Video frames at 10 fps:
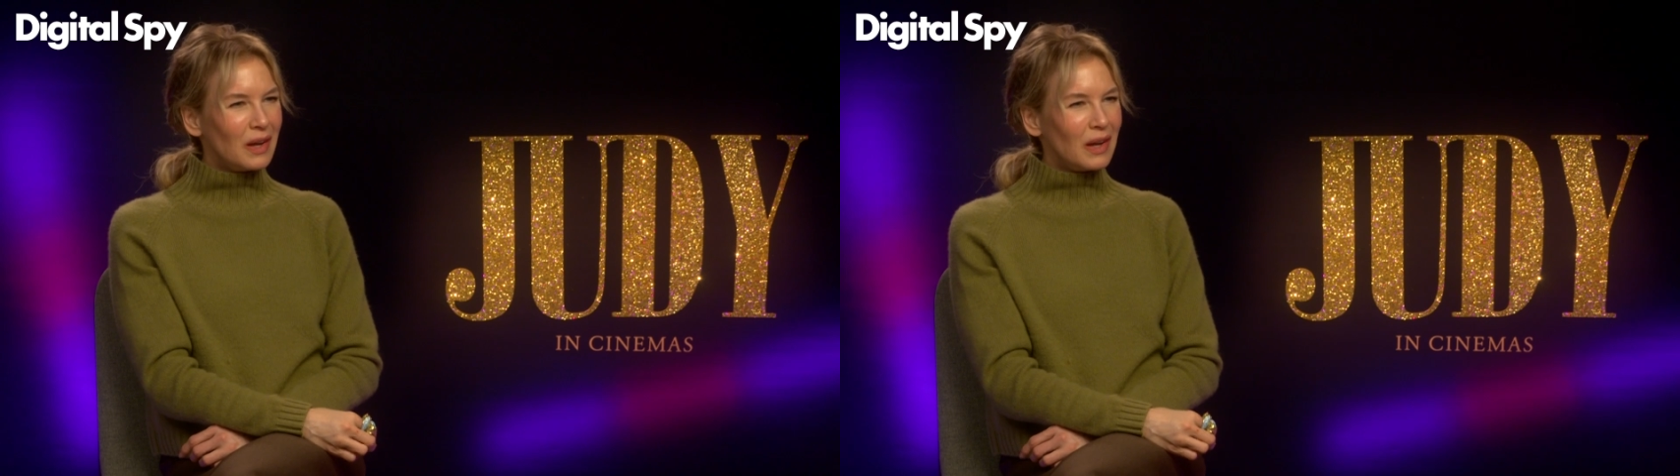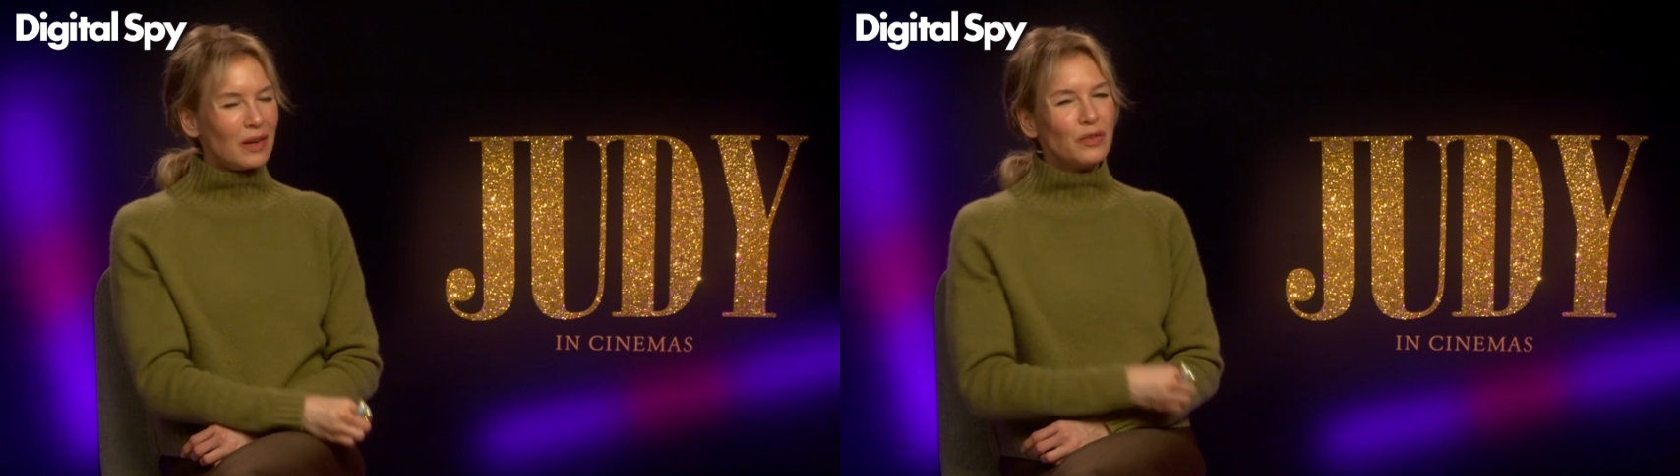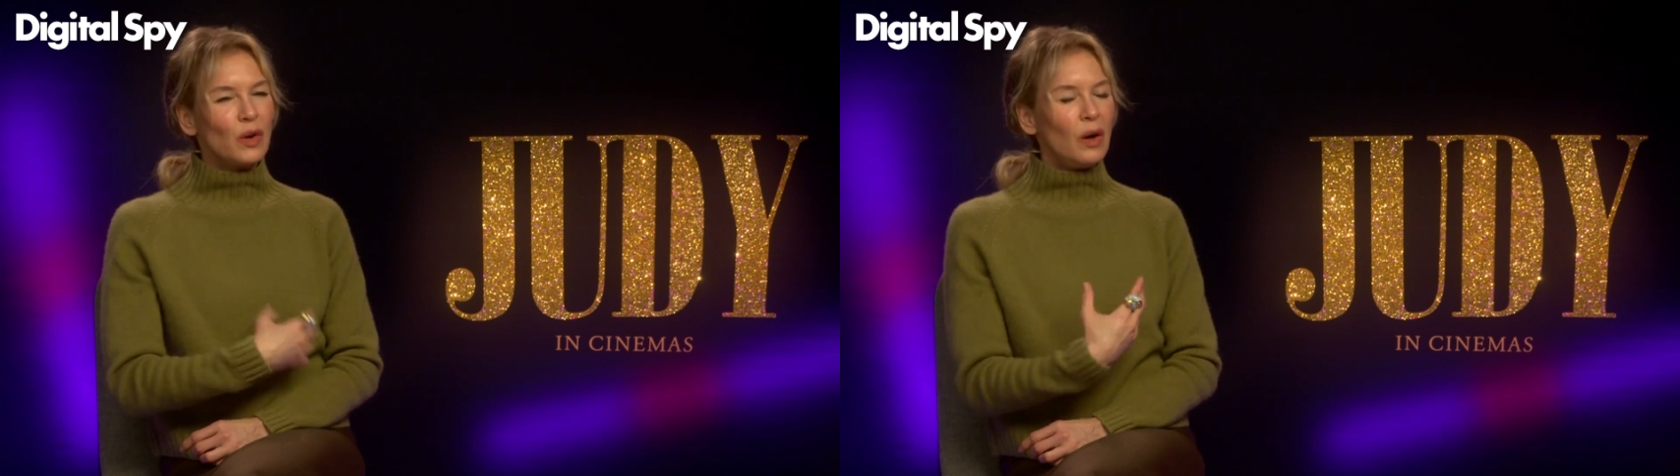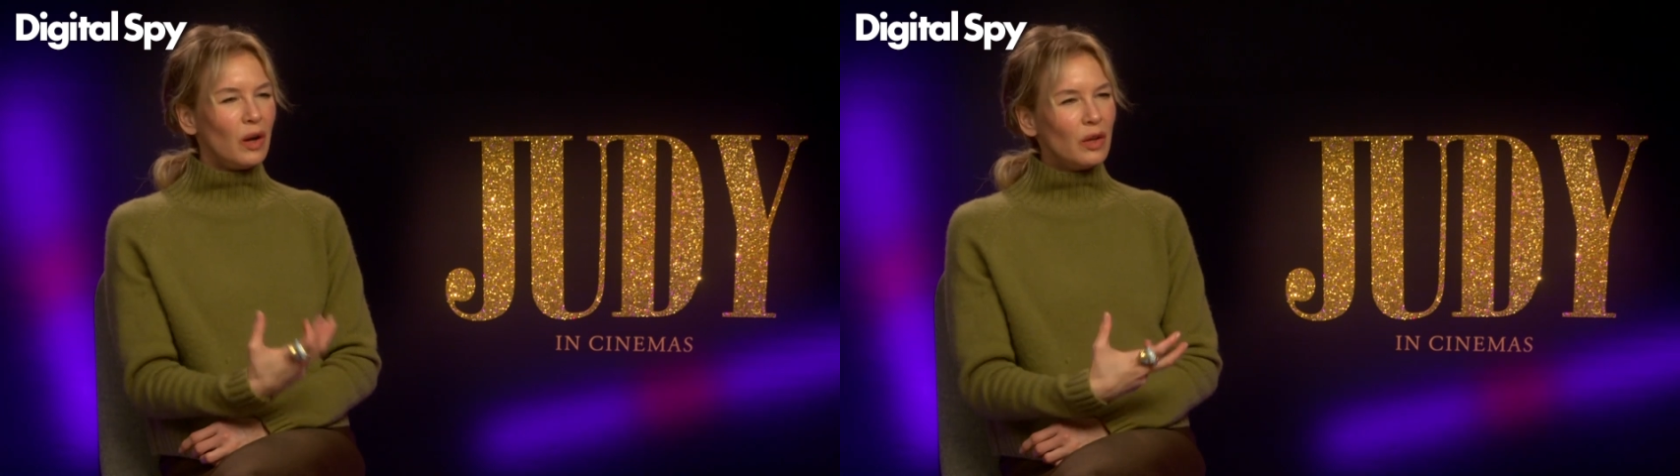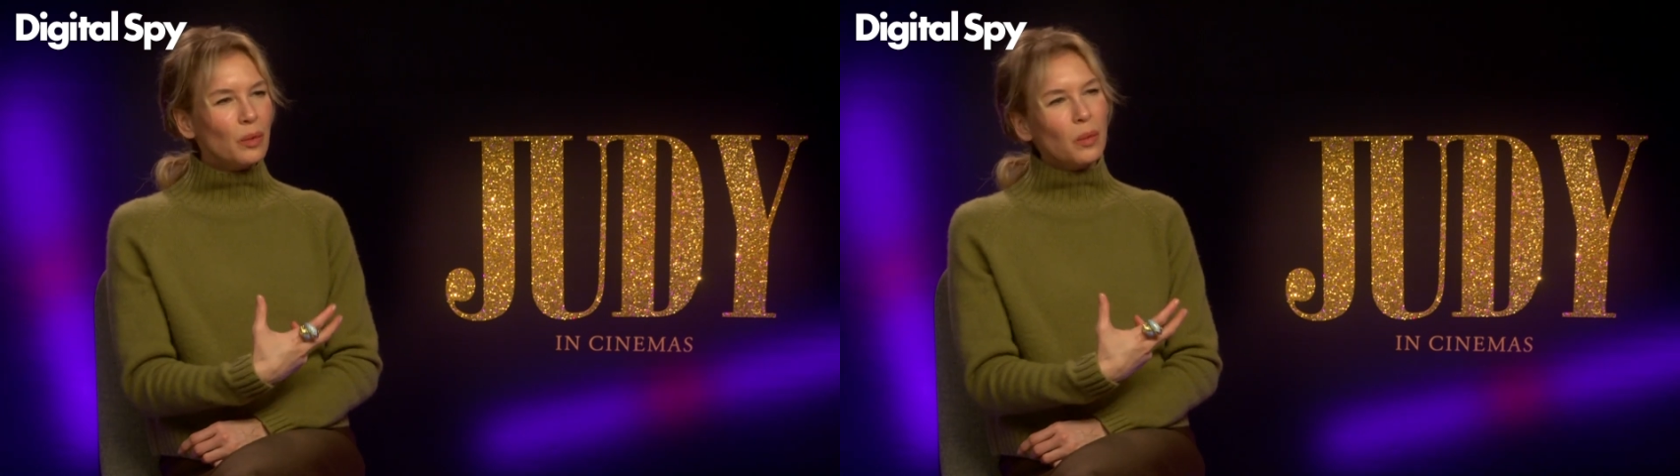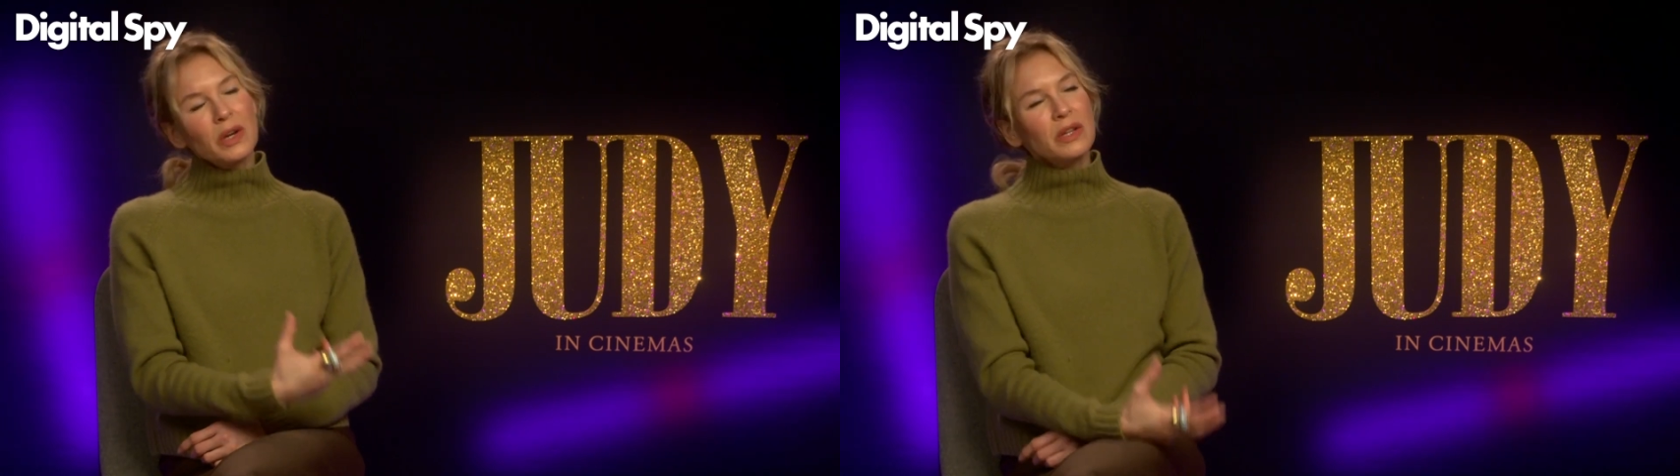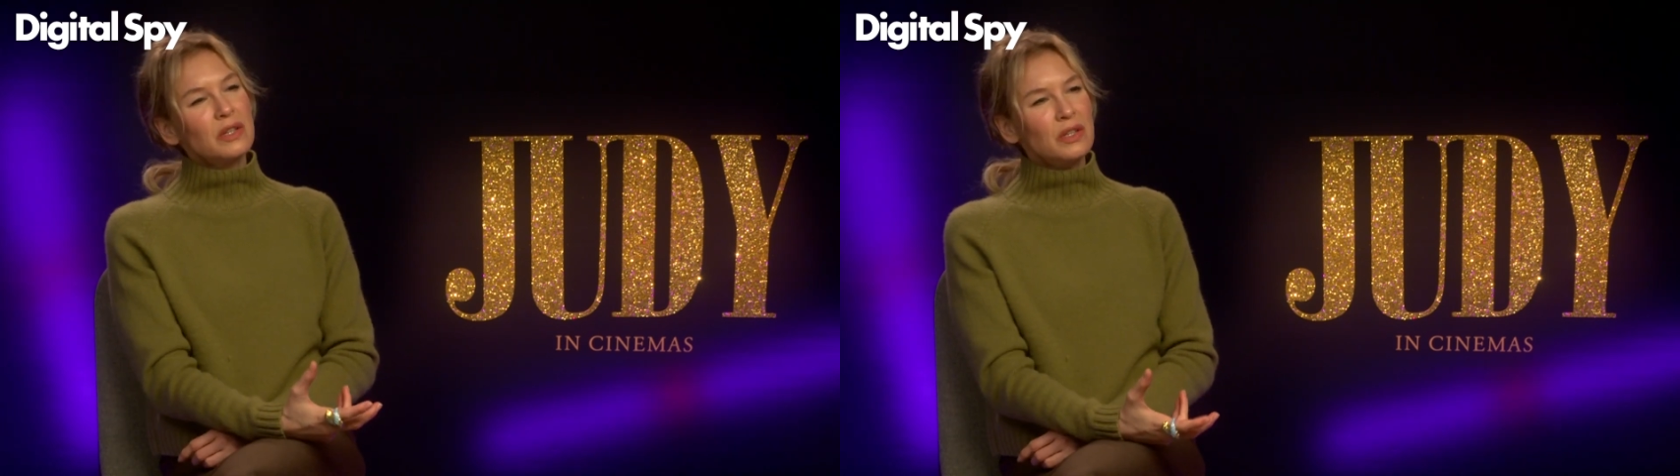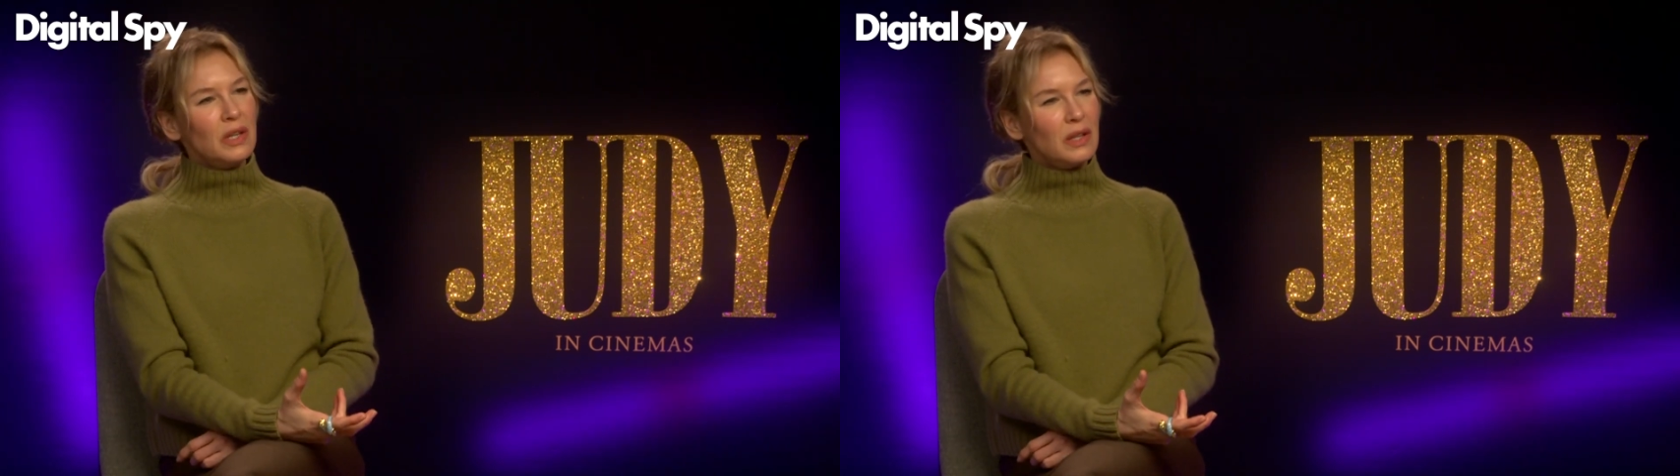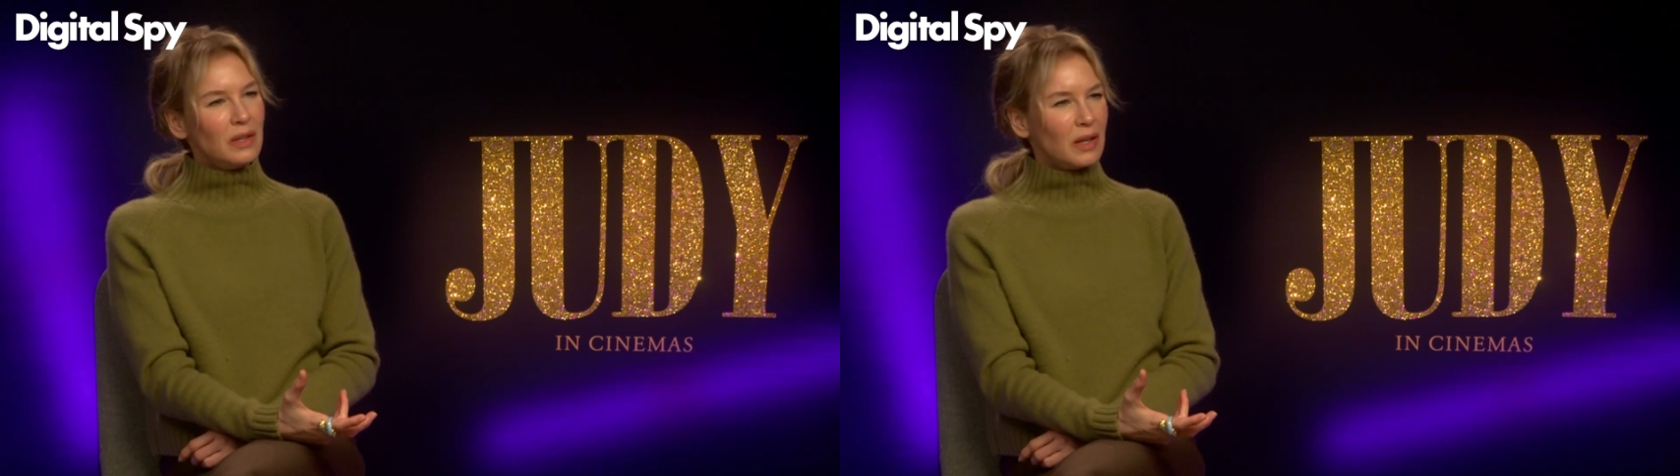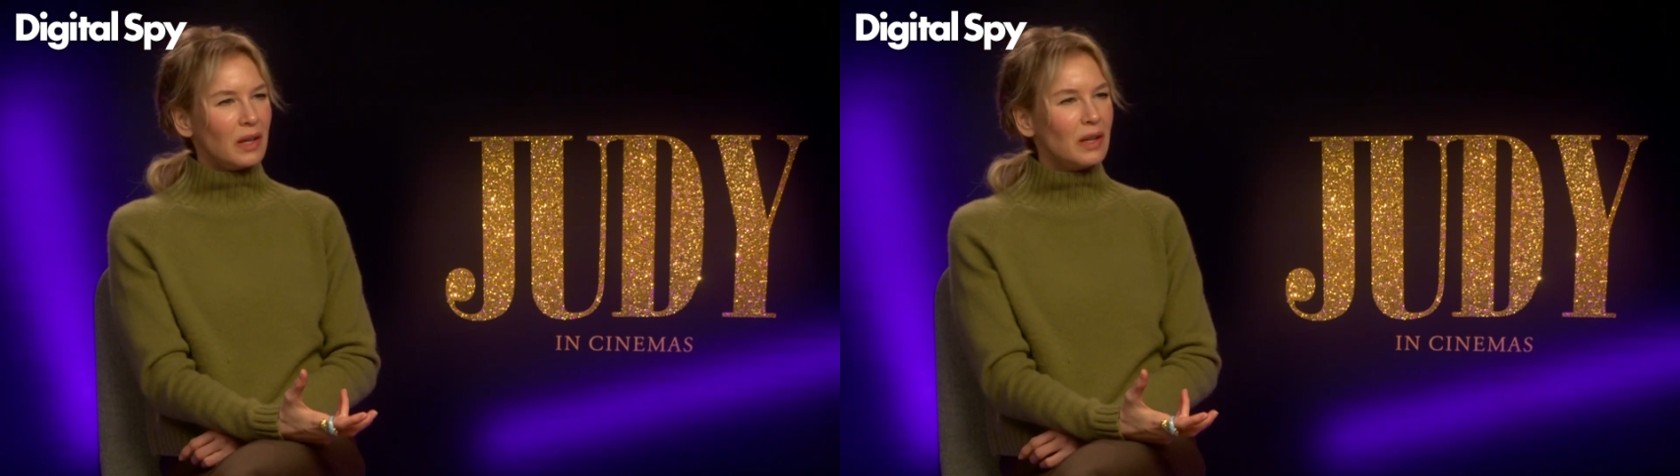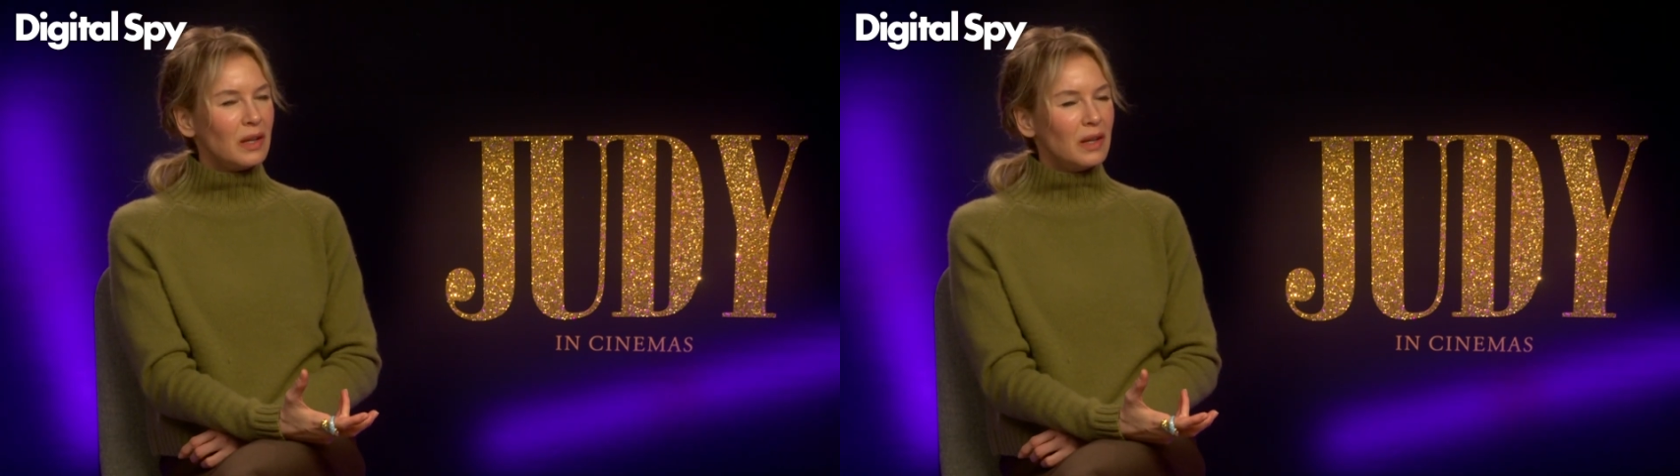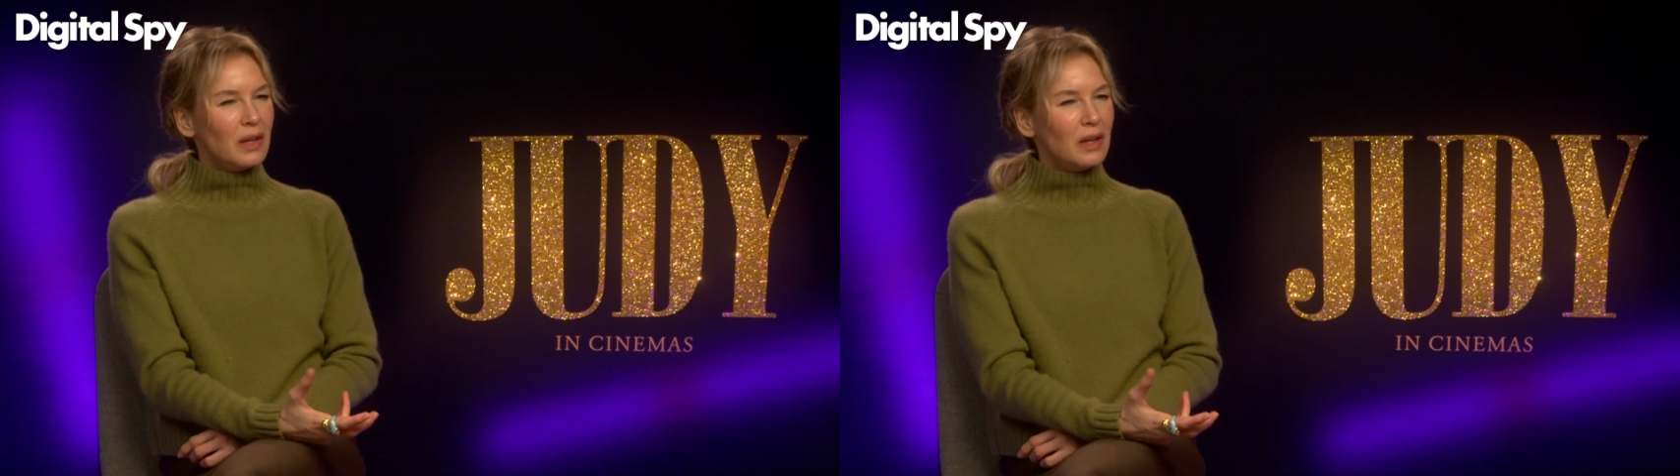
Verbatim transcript: And after all the work that she had done